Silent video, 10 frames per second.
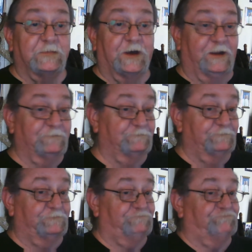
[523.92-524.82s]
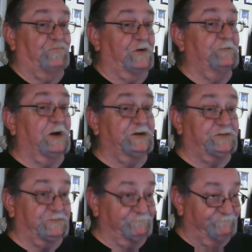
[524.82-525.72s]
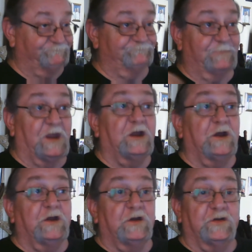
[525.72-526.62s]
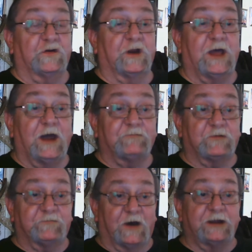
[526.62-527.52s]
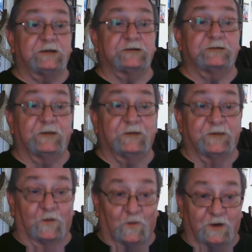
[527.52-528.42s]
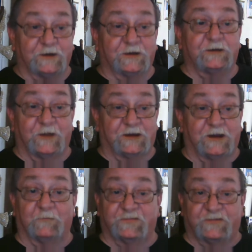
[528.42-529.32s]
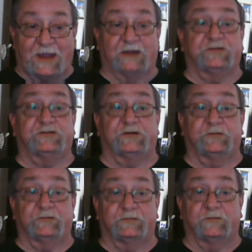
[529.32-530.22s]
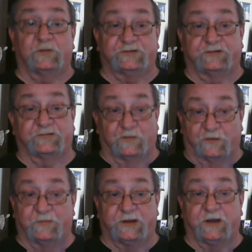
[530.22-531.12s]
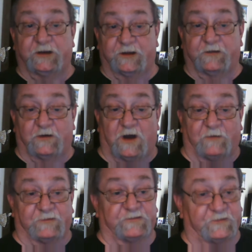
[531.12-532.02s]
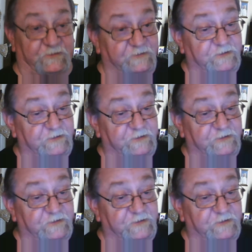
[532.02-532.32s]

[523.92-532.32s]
And pretty much you're going to have to fight the one that comes at you, which is going to be another officer.